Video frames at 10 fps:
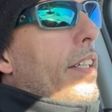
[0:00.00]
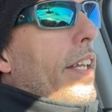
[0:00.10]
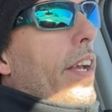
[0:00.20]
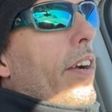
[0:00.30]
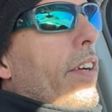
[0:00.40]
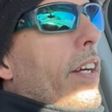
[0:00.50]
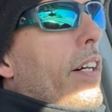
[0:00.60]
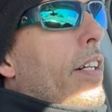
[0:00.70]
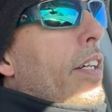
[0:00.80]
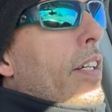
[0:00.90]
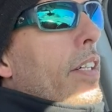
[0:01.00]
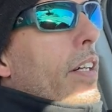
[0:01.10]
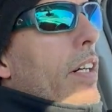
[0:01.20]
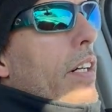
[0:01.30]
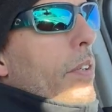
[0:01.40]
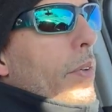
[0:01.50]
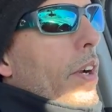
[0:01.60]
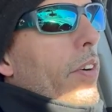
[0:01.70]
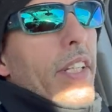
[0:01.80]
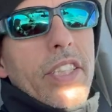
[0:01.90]
the area um,
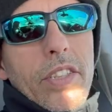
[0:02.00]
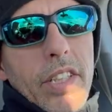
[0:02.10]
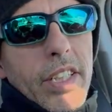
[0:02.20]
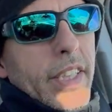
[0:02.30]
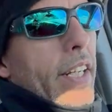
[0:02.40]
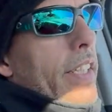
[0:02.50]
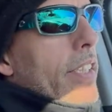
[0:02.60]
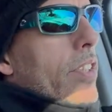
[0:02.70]
around Eastern Kentucky,